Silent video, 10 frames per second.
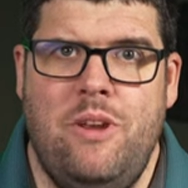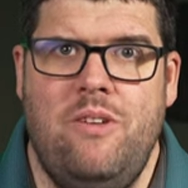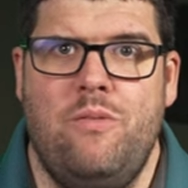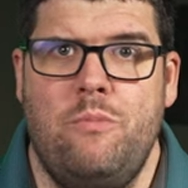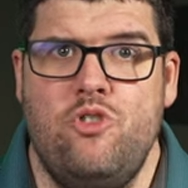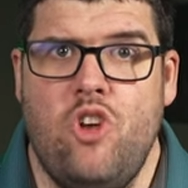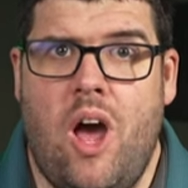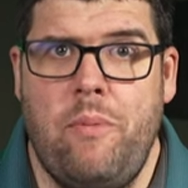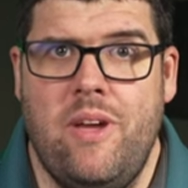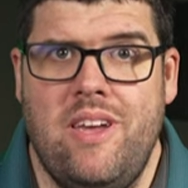me from
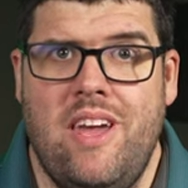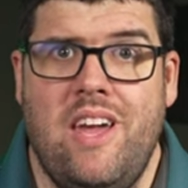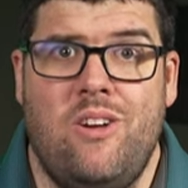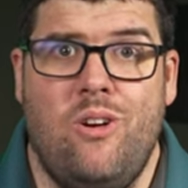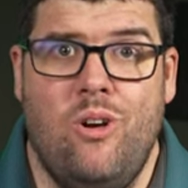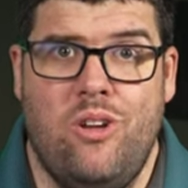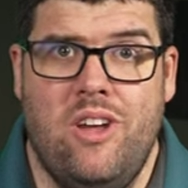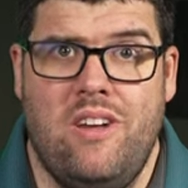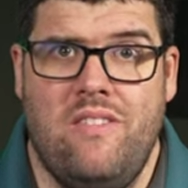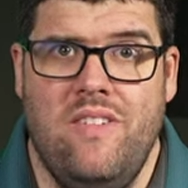shopping and
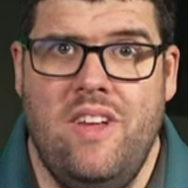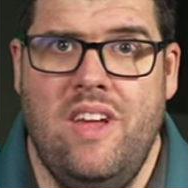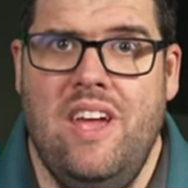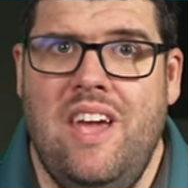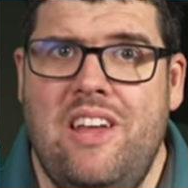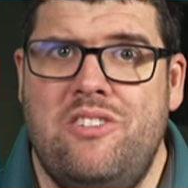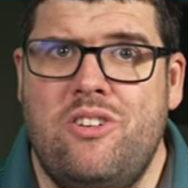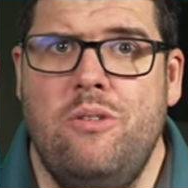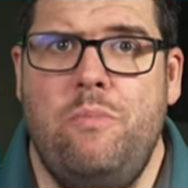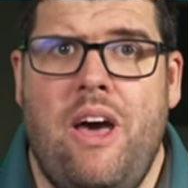cooking. It's a
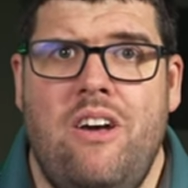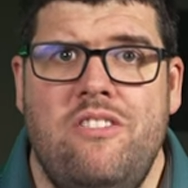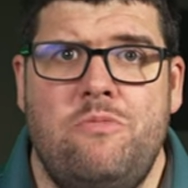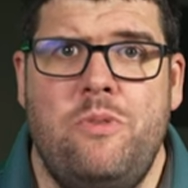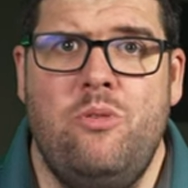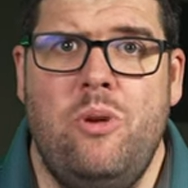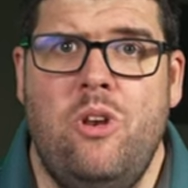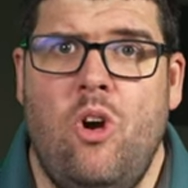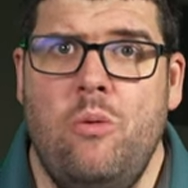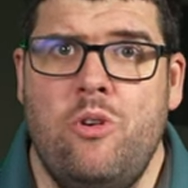good balance between
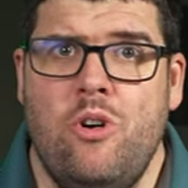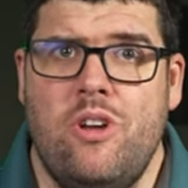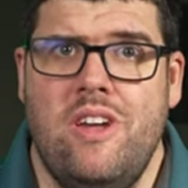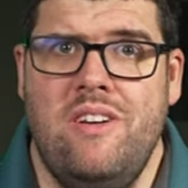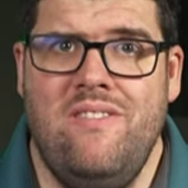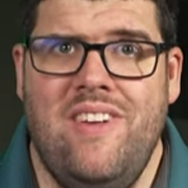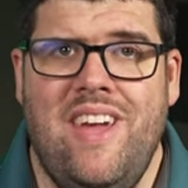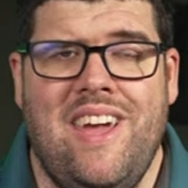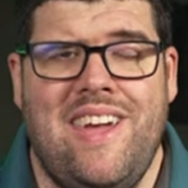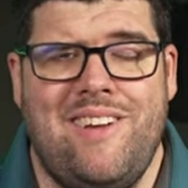home cooking
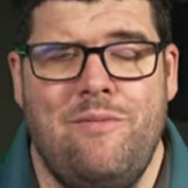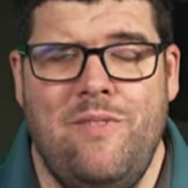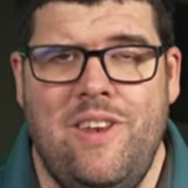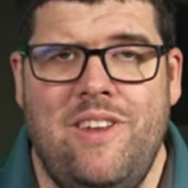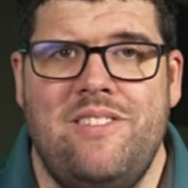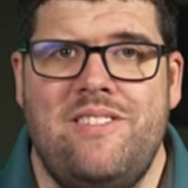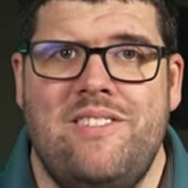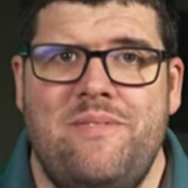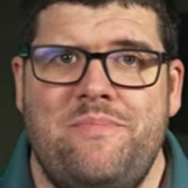and convenience.